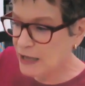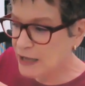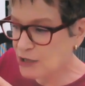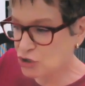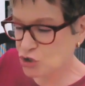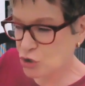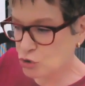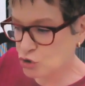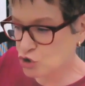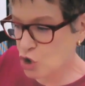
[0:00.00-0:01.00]
He is
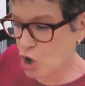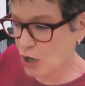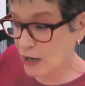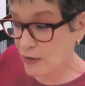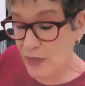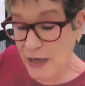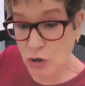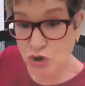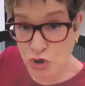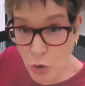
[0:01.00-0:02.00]
so strong and they
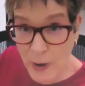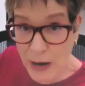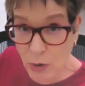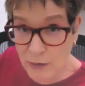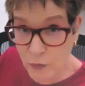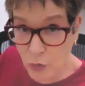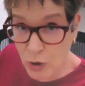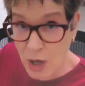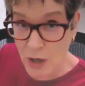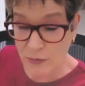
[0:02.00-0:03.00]
are so powerful